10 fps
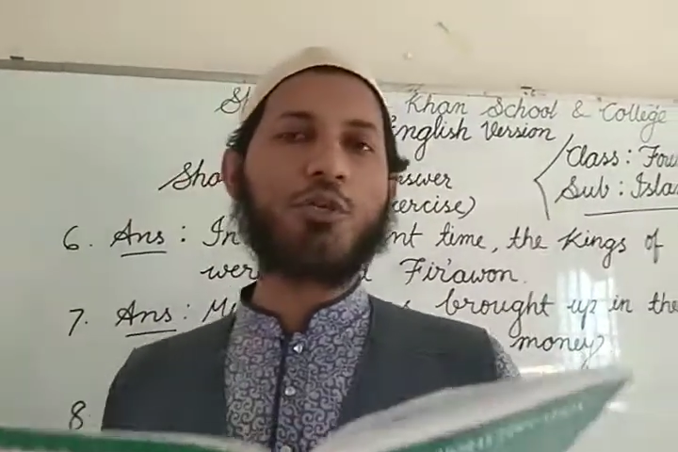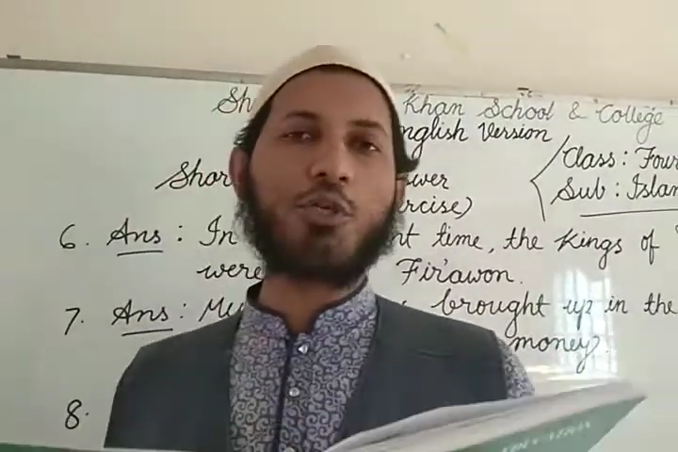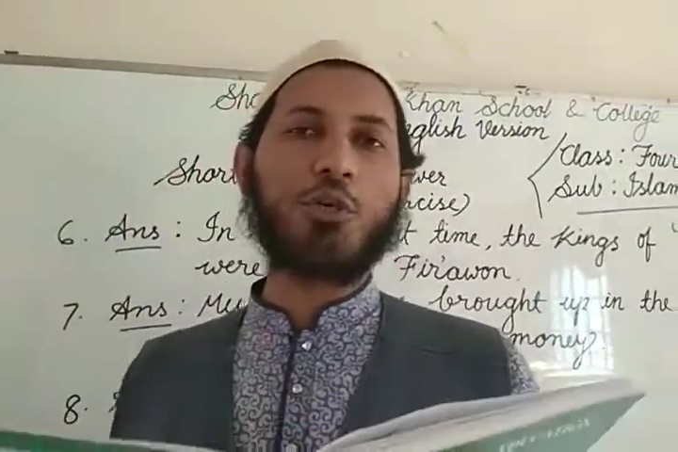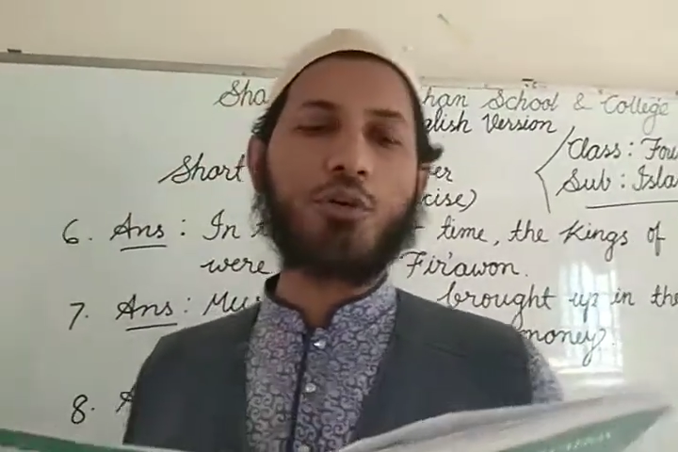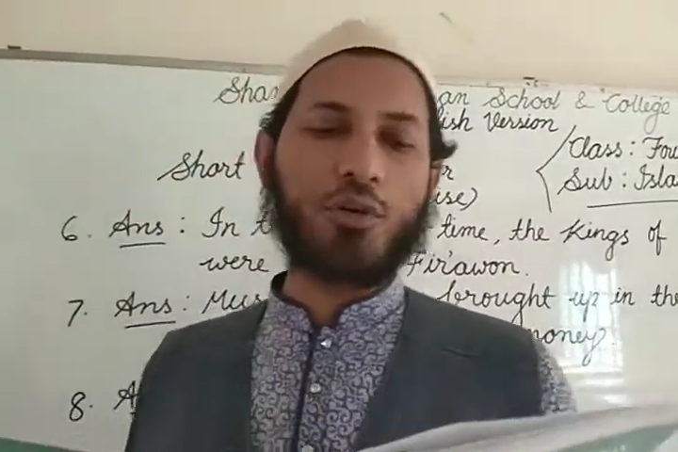
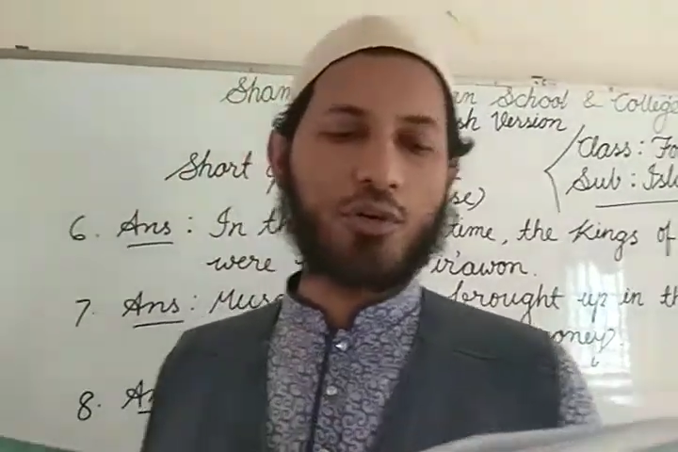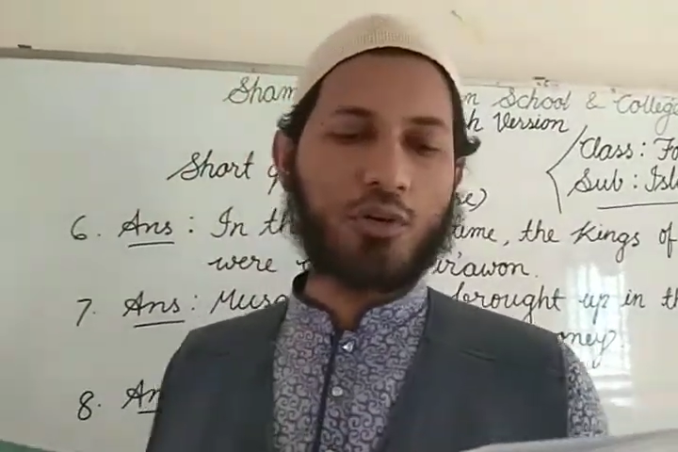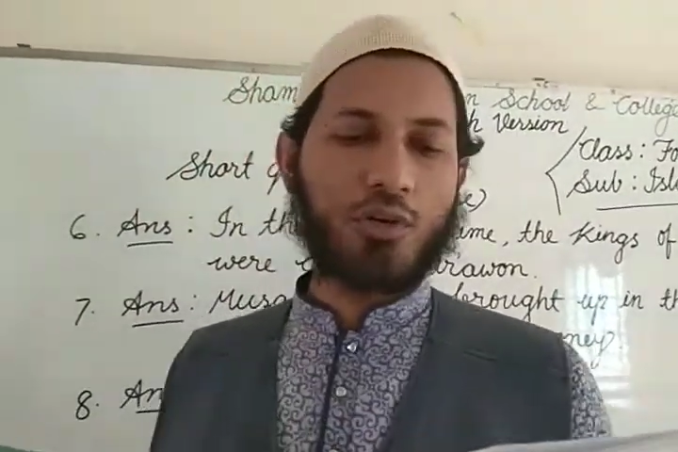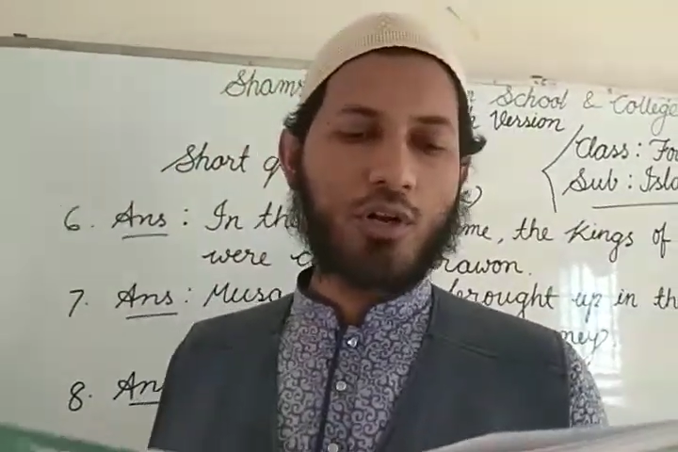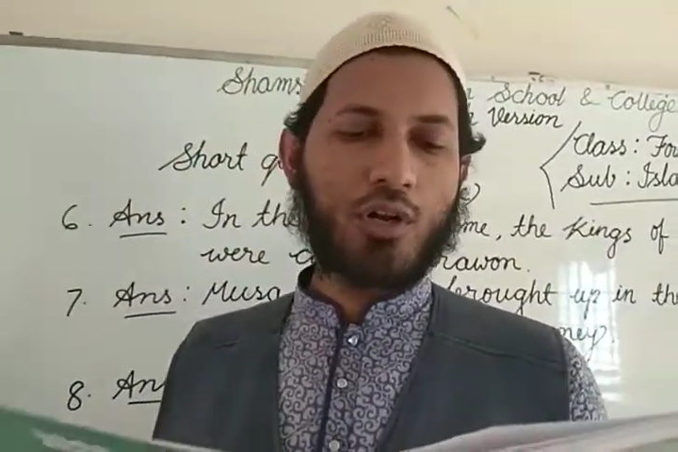
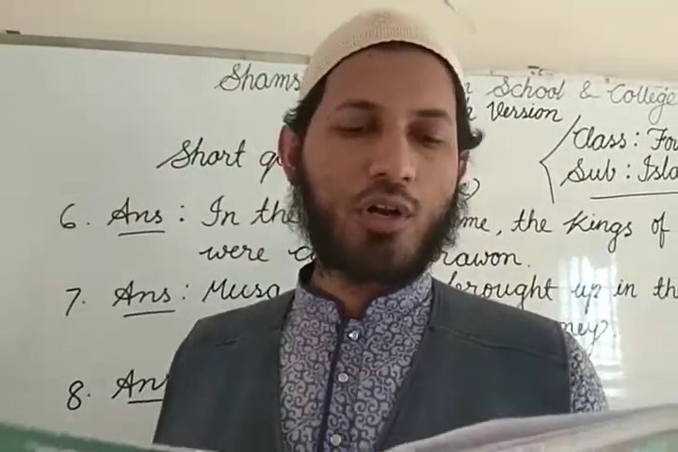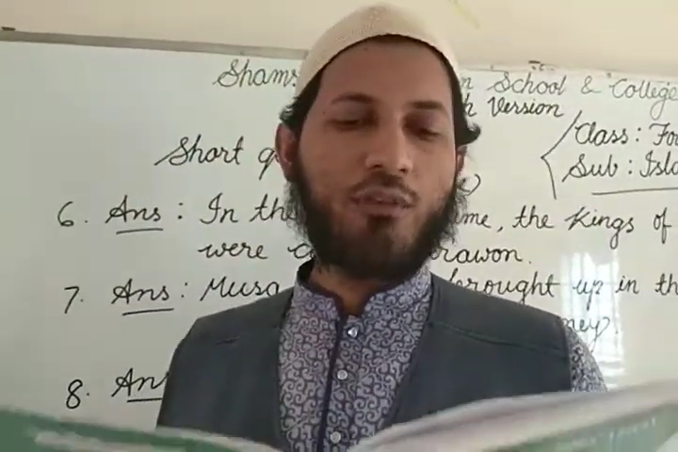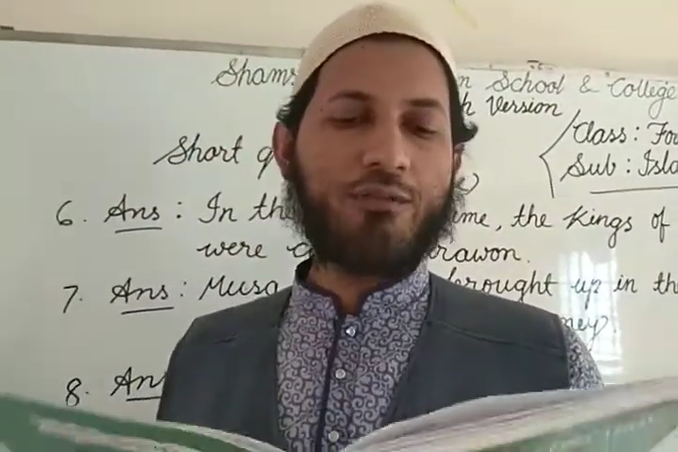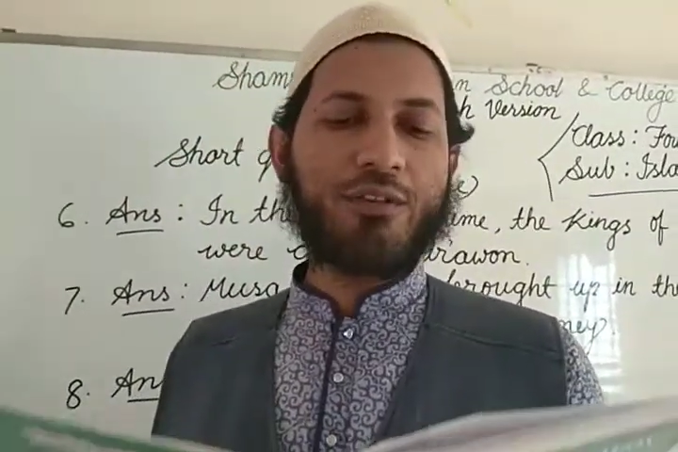Fuzul?